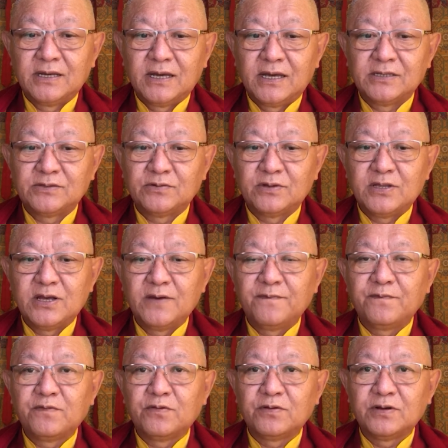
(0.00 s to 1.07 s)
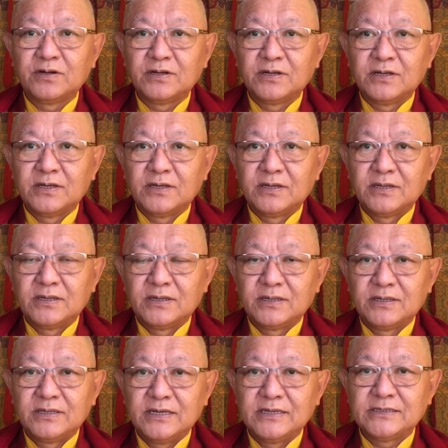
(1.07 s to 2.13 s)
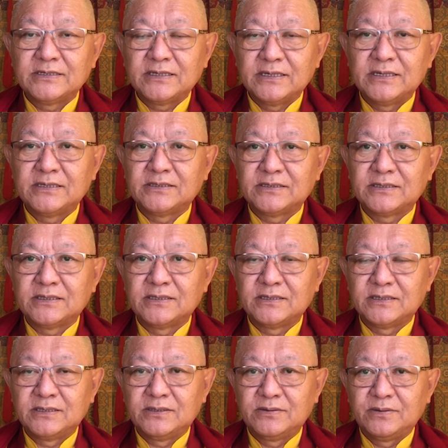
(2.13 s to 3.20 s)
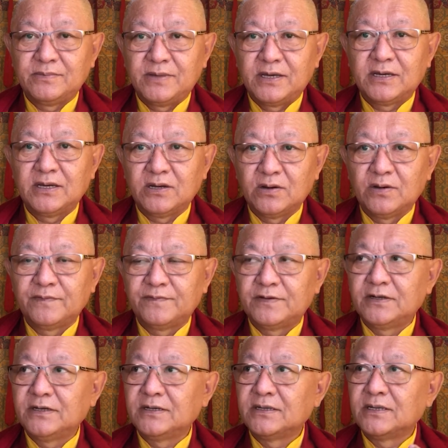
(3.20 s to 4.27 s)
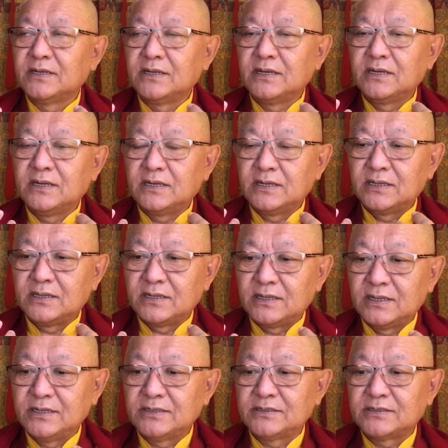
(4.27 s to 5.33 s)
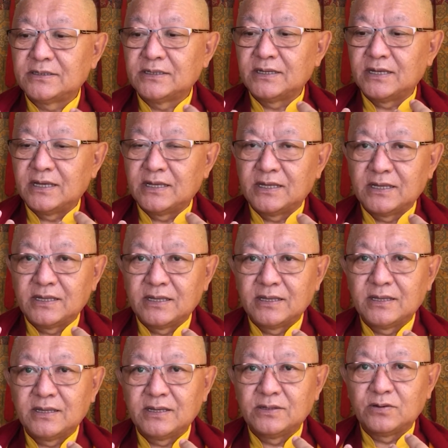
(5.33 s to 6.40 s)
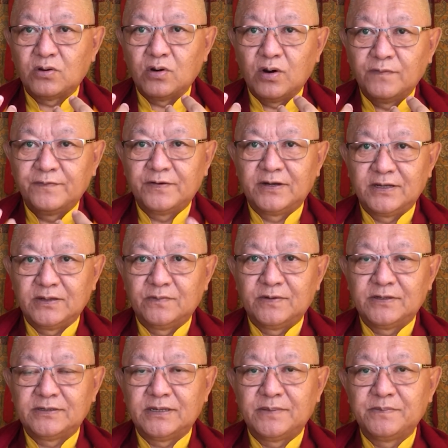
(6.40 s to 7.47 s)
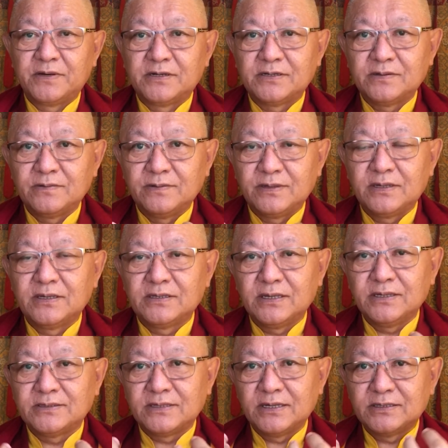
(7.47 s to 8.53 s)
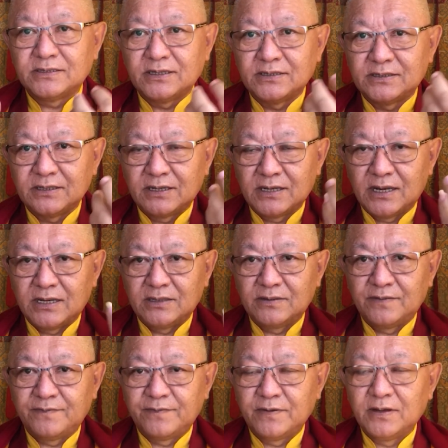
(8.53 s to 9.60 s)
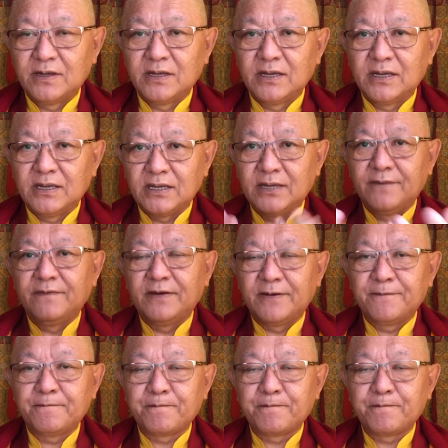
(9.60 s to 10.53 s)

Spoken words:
So therefore, this is, making offering is, offering, we say, but it's a kind of giving.